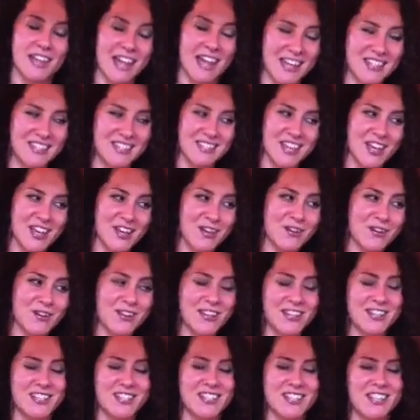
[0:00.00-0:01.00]
Cask Ale
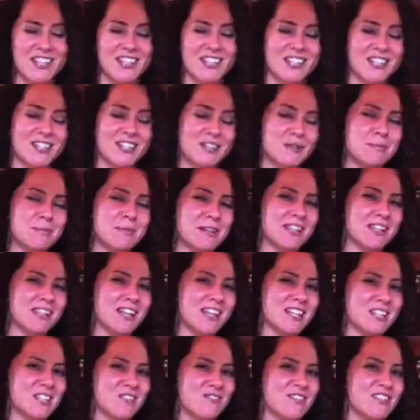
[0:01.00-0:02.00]
is a little bit
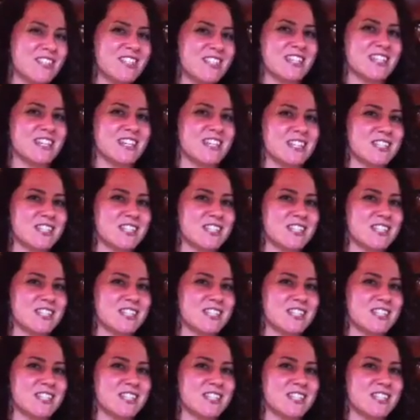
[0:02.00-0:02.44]
less fizzy.